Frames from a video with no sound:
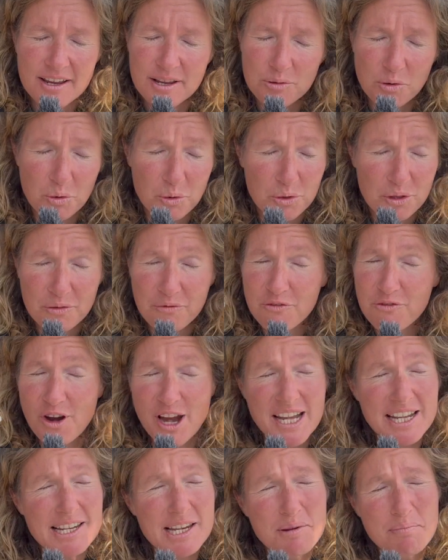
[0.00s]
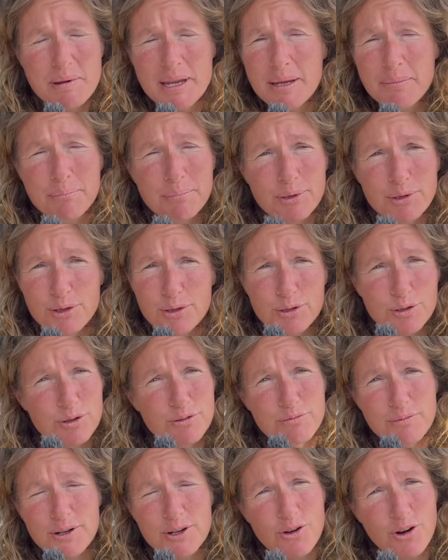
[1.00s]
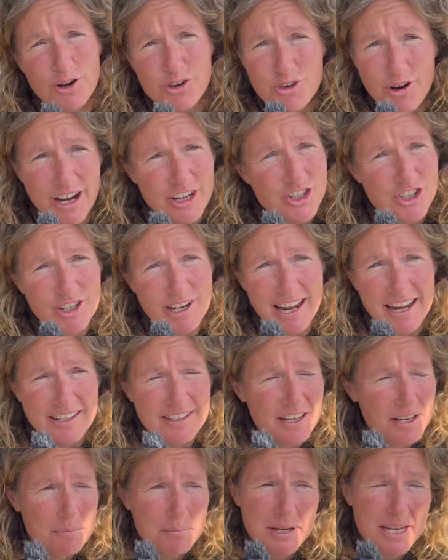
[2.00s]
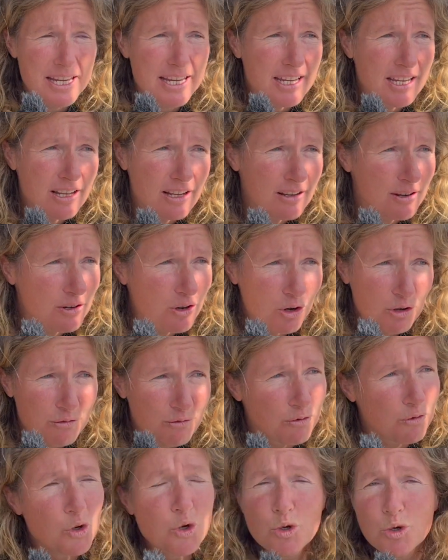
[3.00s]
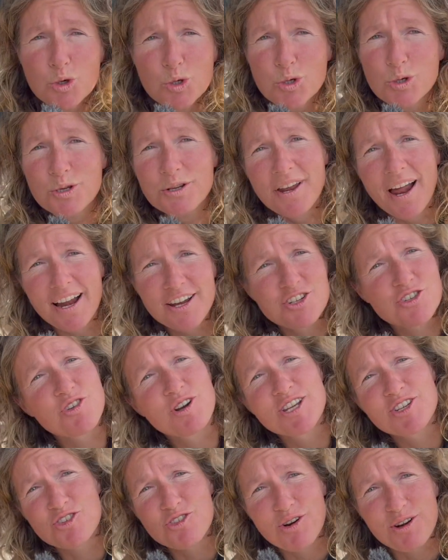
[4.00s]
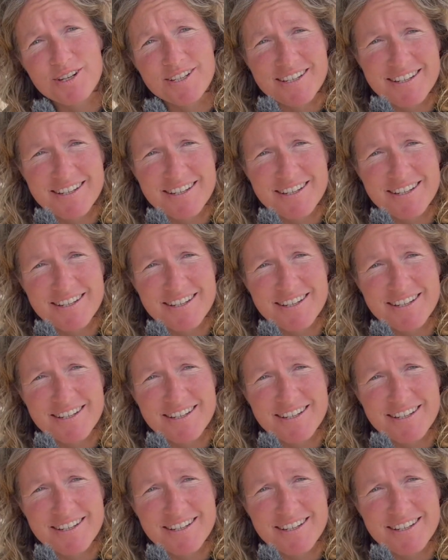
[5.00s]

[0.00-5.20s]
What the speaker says: all the friendly people who've been congratulating me, good food, nice restaurants.